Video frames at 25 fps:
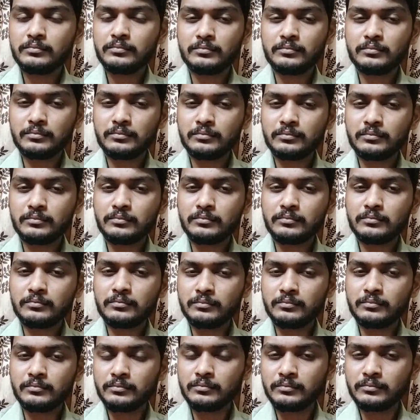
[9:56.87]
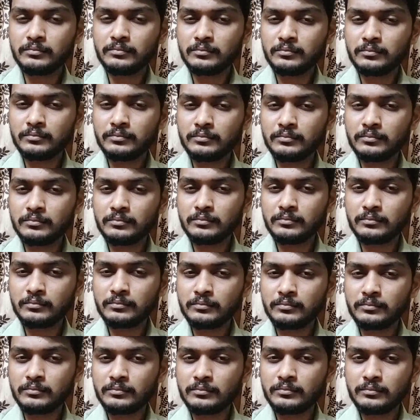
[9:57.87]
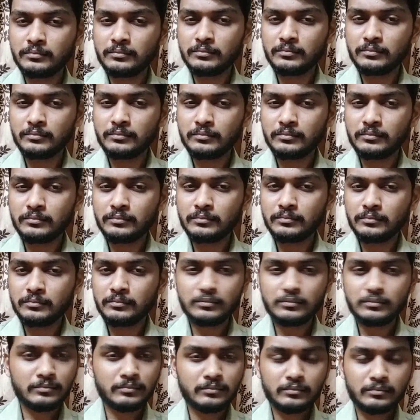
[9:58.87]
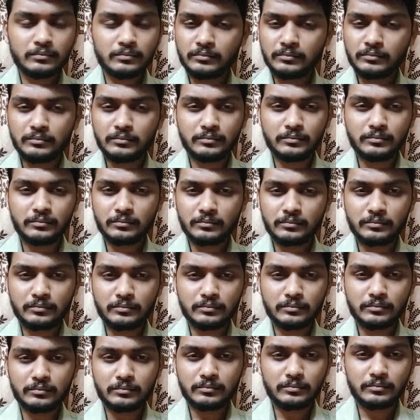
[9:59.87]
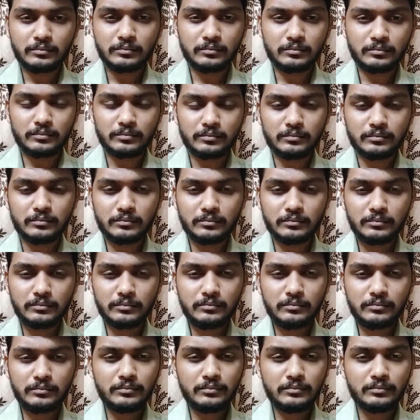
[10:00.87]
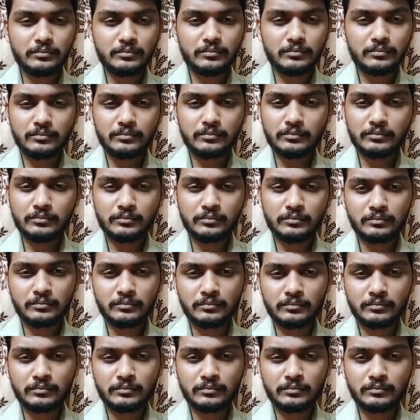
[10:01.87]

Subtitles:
(not speaking)